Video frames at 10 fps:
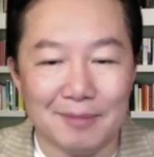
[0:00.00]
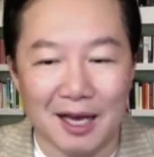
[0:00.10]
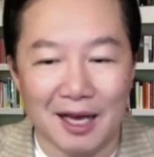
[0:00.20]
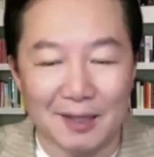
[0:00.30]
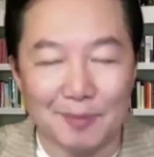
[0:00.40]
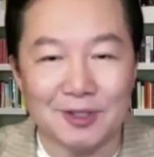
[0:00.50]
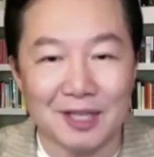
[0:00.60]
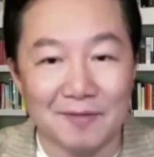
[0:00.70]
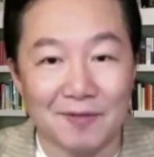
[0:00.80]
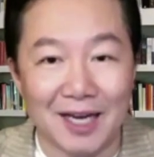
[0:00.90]
the person I
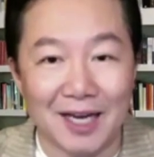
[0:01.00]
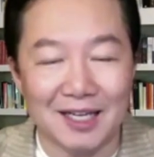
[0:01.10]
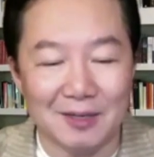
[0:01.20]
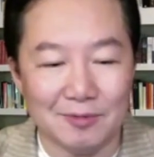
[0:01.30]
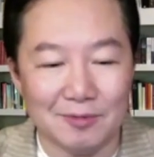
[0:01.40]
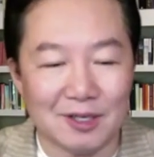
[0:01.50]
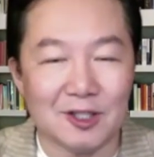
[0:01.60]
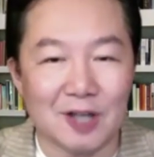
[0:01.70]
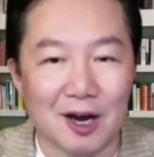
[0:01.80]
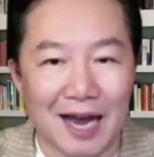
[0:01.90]
invite, we're going to
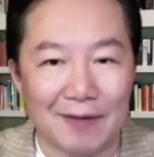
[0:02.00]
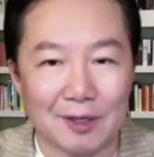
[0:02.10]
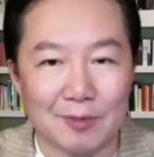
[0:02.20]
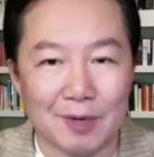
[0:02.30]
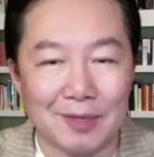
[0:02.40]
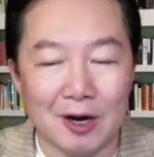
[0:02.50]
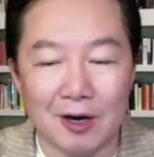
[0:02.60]
talk after the webinar.